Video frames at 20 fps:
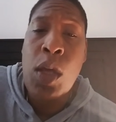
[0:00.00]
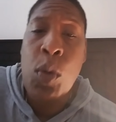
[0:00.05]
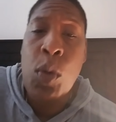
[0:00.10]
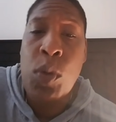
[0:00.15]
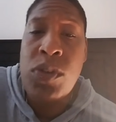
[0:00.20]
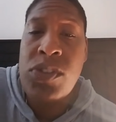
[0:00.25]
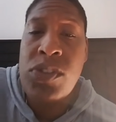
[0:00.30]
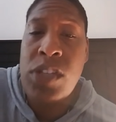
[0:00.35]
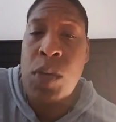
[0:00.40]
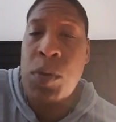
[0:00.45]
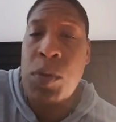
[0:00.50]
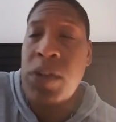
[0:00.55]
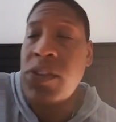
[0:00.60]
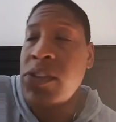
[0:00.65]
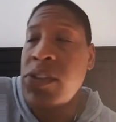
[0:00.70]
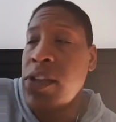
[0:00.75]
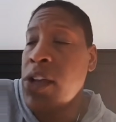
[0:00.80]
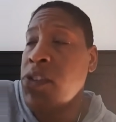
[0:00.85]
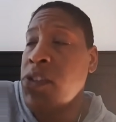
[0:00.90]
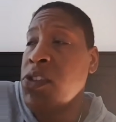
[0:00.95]
When someone
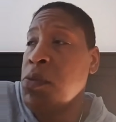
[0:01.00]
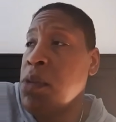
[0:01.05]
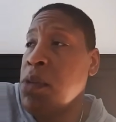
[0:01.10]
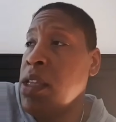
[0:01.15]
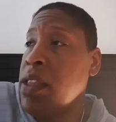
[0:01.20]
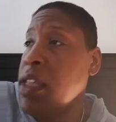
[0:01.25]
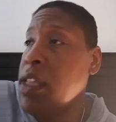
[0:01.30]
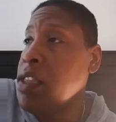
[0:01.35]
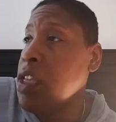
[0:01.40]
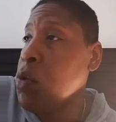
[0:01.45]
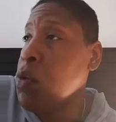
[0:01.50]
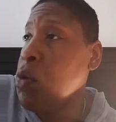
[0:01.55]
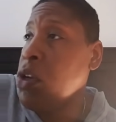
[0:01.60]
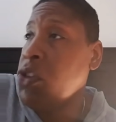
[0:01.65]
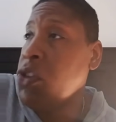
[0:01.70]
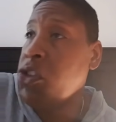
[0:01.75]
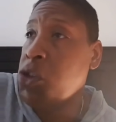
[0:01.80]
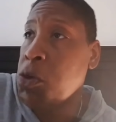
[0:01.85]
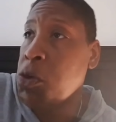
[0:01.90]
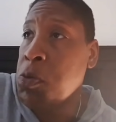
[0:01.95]
says to me that they
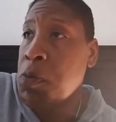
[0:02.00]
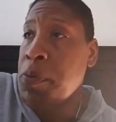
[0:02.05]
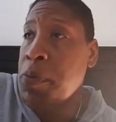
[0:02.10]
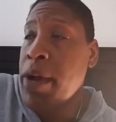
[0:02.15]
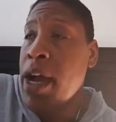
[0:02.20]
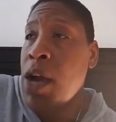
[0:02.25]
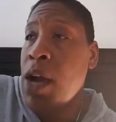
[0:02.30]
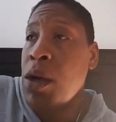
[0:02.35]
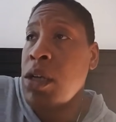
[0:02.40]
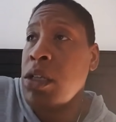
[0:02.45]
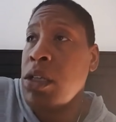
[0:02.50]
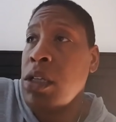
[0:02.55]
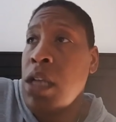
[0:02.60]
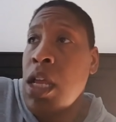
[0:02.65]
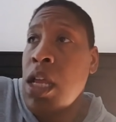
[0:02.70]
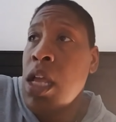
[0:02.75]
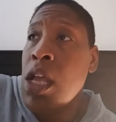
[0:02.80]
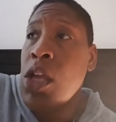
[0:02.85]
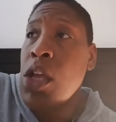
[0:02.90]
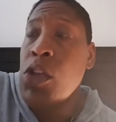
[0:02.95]
want a superpower,
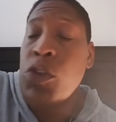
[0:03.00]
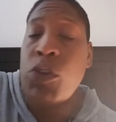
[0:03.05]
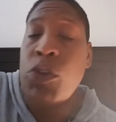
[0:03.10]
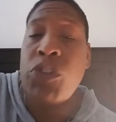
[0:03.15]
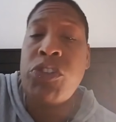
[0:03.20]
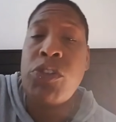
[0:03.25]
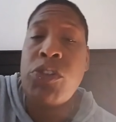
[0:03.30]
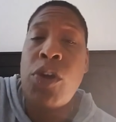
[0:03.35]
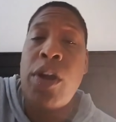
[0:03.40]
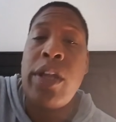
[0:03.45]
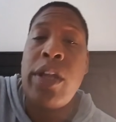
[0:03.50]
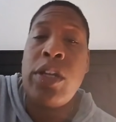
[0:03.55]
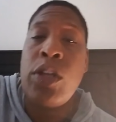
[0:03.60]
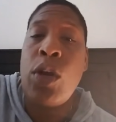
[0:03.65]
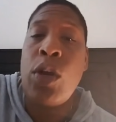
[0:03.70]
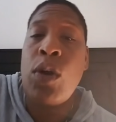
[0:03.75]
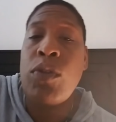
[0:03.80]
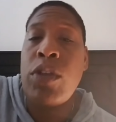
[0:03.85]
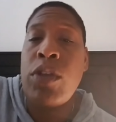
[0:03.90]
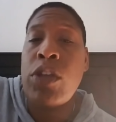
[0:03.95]
you should already
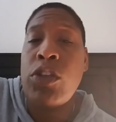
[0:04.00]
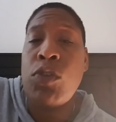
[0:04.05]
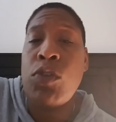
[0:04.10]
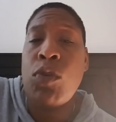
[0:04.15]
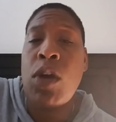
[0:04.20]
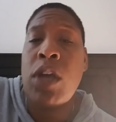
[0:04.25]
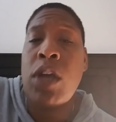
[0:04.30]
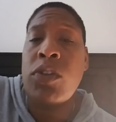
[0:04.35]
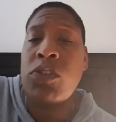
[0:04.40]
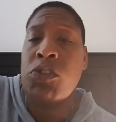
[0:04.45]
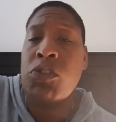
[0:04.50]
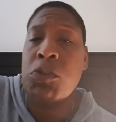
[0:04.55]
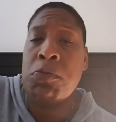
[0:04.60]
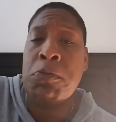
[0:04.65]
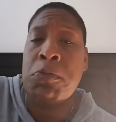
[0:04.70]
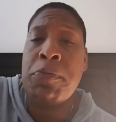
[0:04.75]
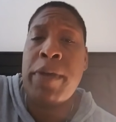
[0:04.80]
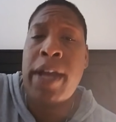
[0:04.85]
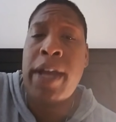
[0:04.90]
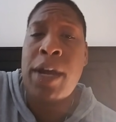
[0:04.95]
know that you are the
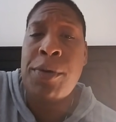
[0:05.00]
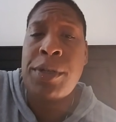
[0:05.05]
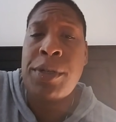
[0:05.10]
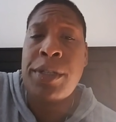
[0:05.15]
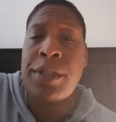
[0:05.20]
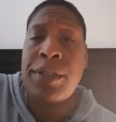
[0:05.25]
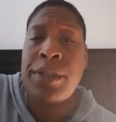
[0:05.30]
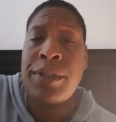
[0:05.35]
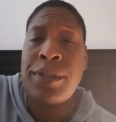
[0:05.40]
superpower.